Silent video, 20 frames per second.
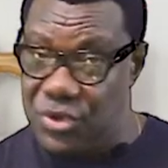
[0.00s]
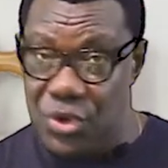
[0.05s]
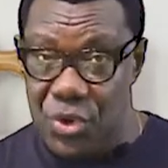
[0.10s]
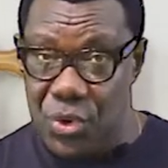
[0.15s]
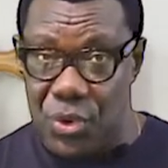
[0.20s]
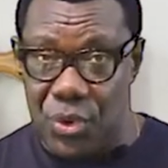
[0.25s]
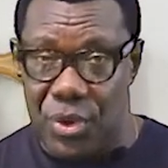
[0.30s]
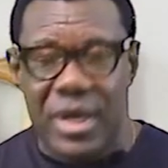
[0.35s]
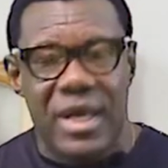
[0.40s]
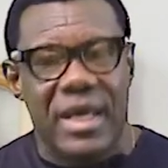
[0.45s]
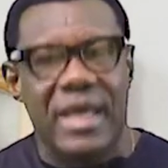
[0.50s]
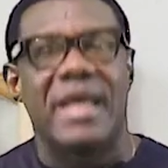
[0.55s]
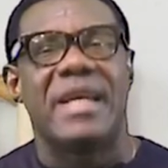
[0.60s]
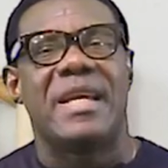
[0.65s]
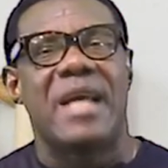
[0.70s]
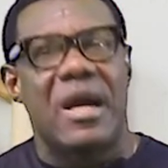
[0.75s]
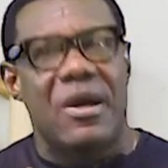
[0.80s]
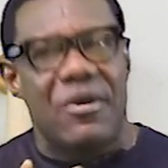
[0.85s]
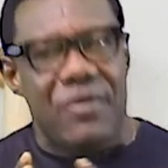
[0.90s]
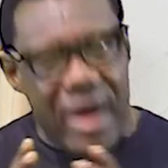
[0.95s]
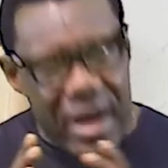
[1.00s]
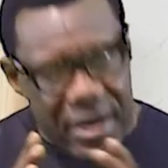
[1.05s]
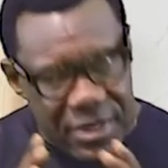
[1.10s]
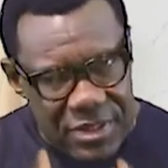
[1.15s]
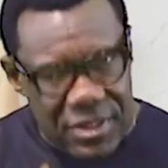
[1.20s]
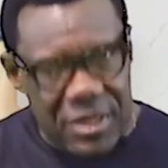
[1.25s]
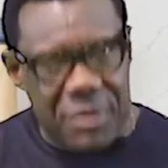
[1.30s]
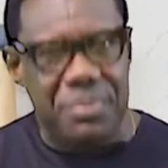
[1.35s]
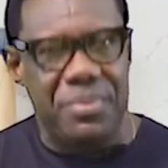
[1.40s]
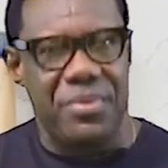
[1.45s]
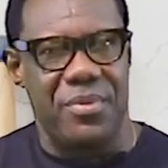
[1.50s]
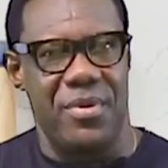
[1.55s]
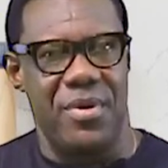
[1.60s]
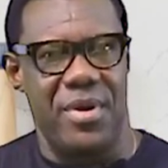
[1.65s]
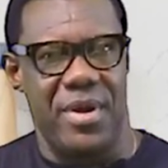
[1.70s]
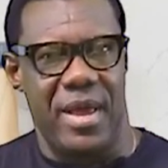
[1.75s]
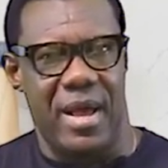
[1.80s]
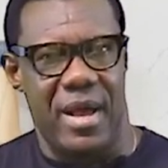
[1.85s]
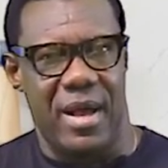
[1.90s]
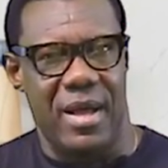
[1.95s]
No, he directs the
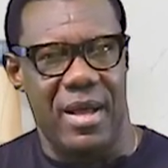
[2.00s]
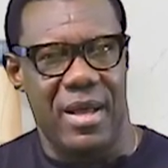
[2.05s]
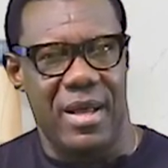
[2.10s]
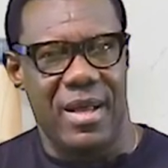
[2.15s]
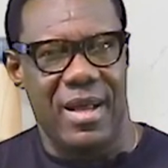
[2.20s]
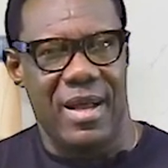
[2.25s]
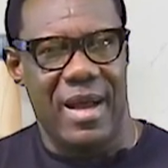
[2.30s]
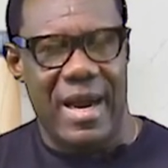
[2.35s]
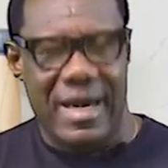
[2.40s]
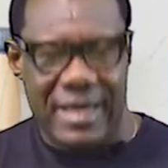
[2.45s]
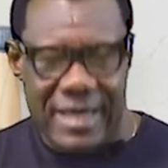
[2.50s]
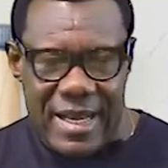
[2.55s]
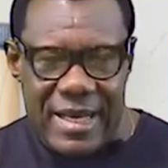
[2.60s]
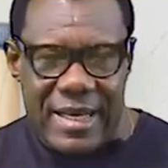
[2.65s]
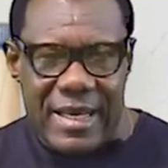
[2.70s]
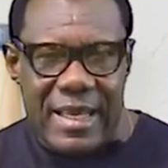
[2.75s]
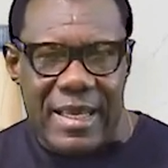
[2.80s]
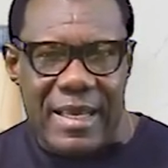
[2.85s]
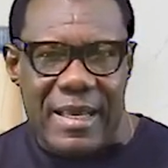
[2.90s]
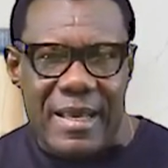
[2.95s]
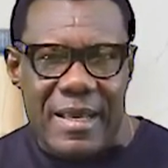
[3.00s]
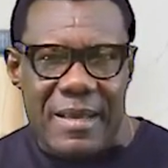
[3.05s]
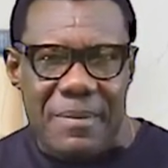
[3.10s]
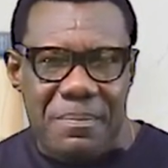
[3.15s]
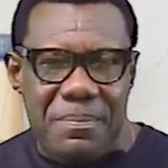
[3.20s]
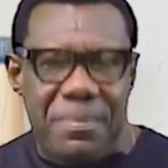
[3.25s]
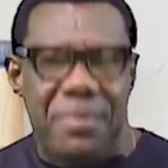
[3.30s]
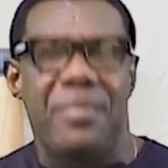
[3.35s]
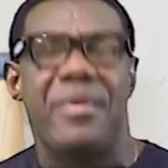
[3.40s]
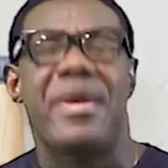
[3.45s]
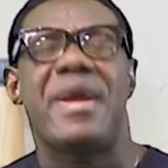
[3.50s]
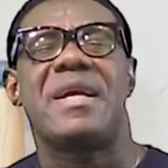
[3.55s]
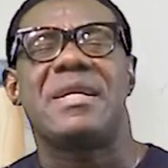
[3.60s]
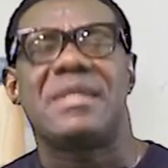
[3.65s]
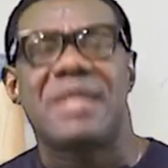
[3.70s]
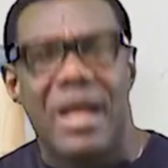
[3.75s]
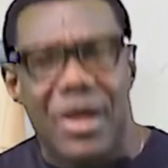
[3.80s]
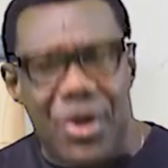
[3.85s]
prayer and then he prays